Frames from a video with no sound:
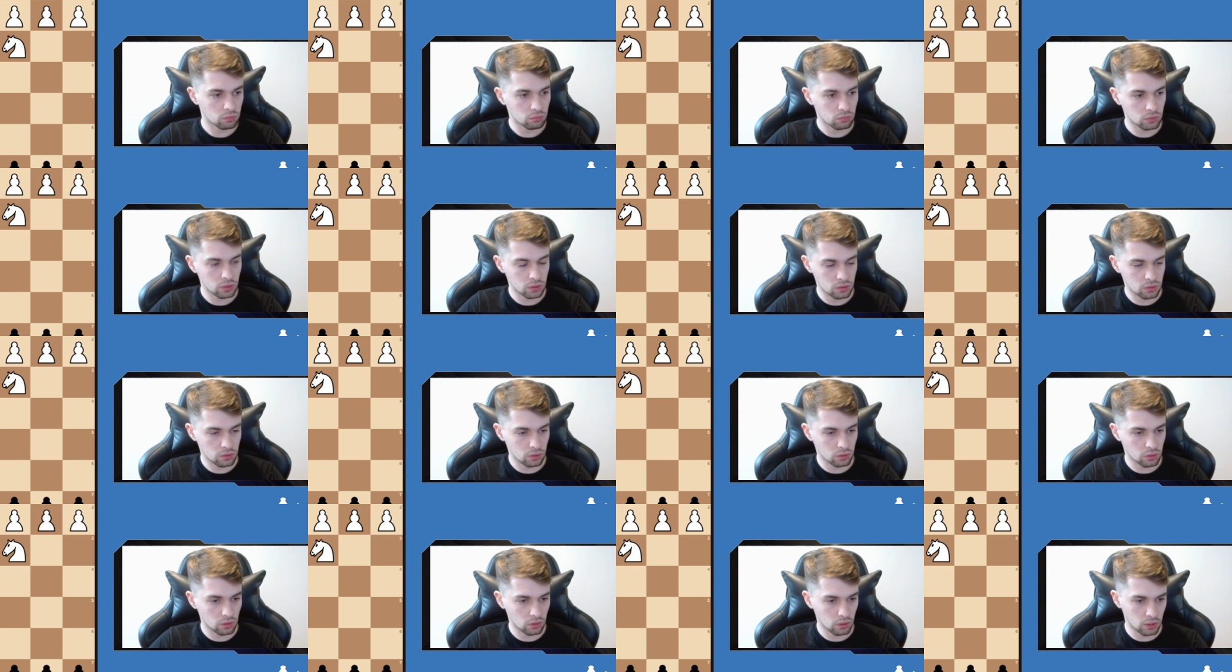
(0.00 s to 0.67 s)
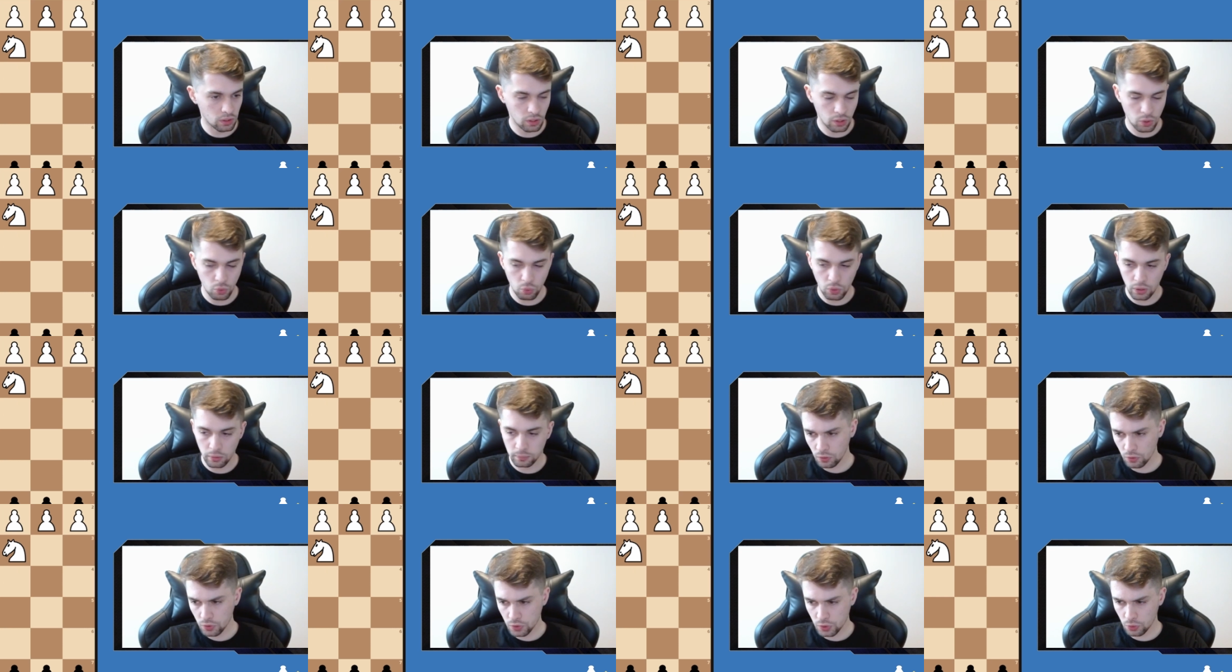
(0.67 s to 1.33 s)
It's totally
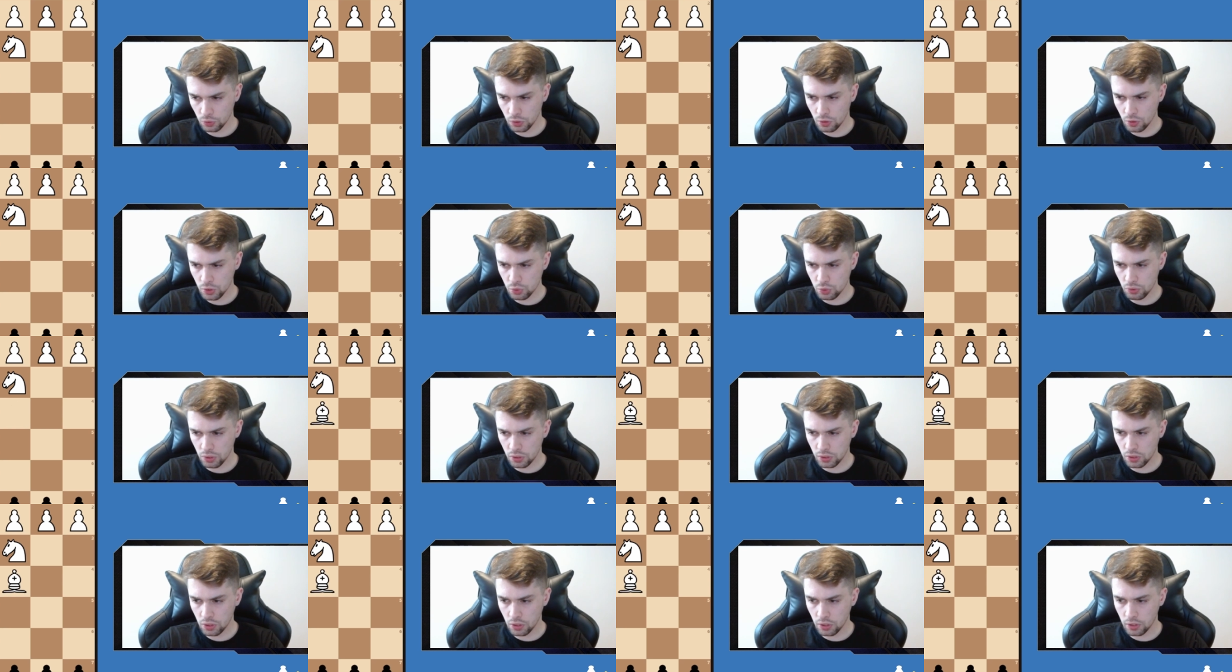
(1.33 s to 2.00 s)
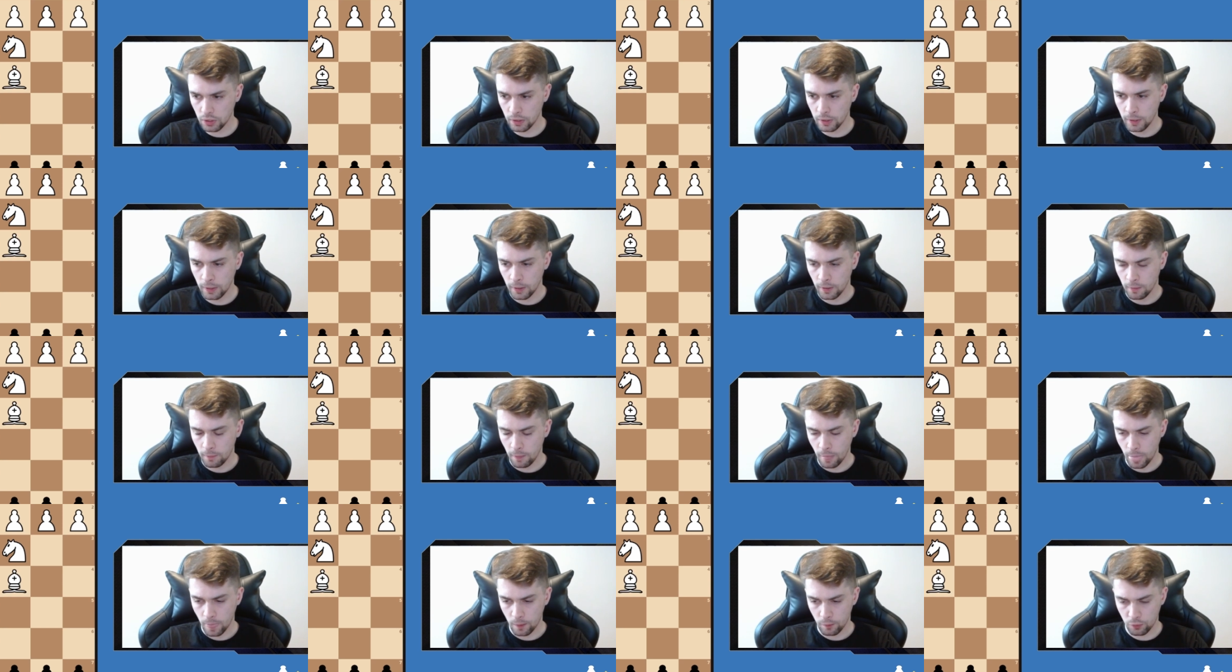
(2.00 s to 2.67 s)
equal. So those were the
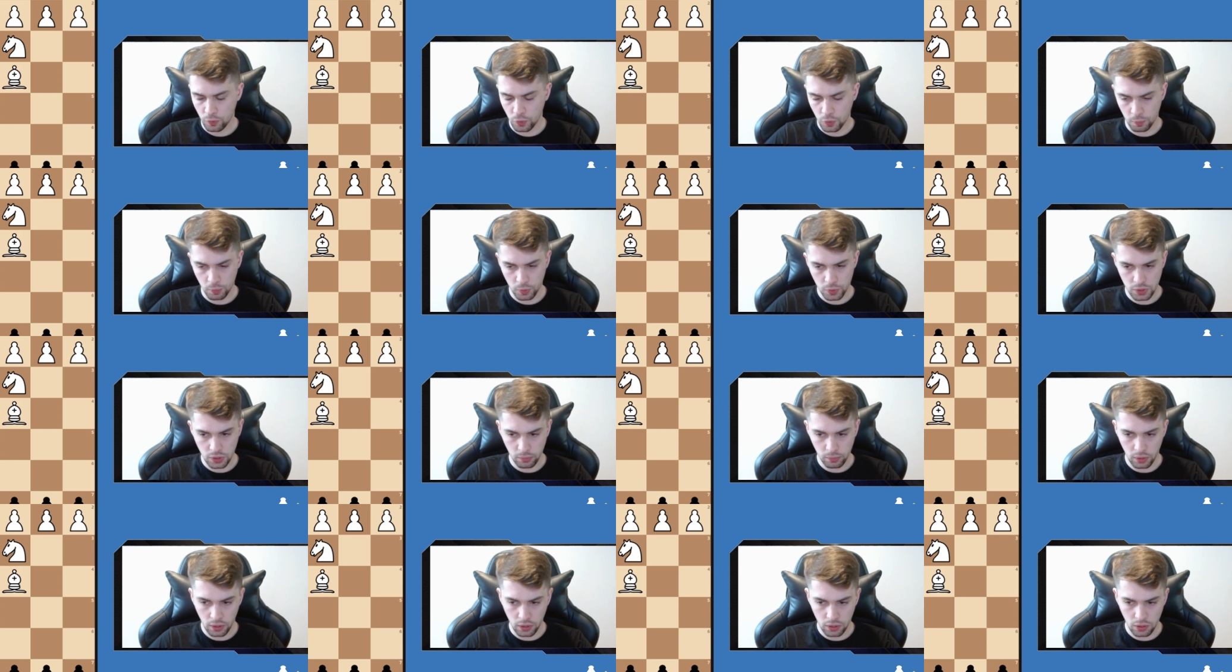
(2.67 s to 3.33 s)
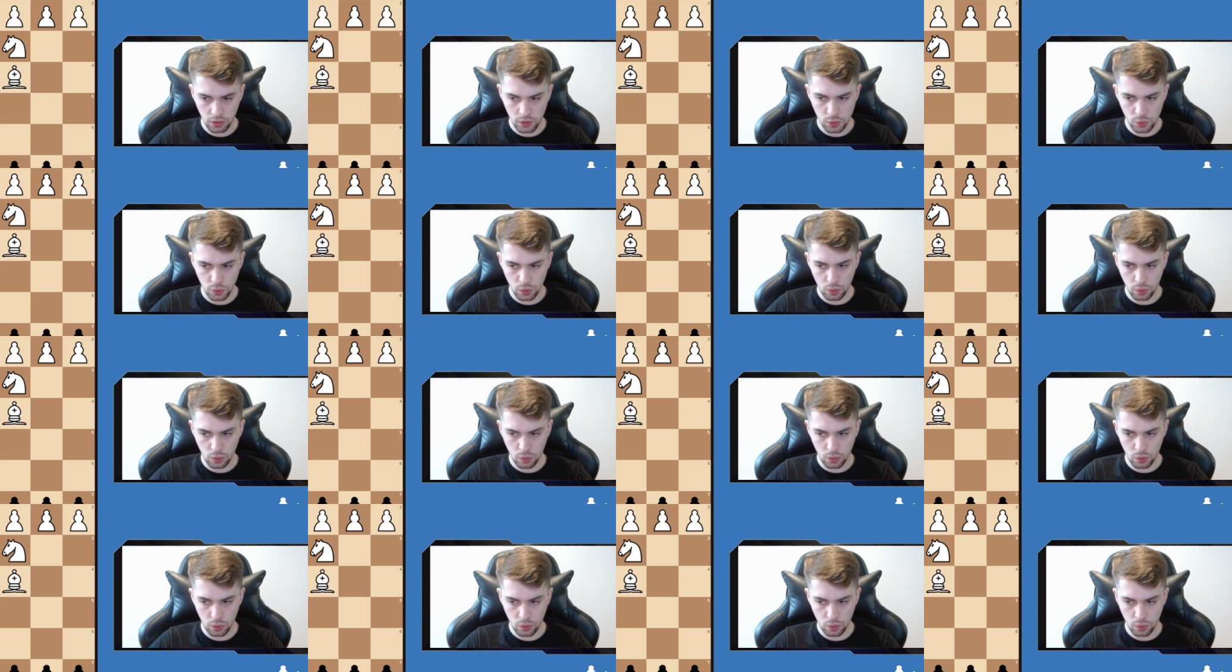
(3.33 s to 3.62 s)
four possibilities.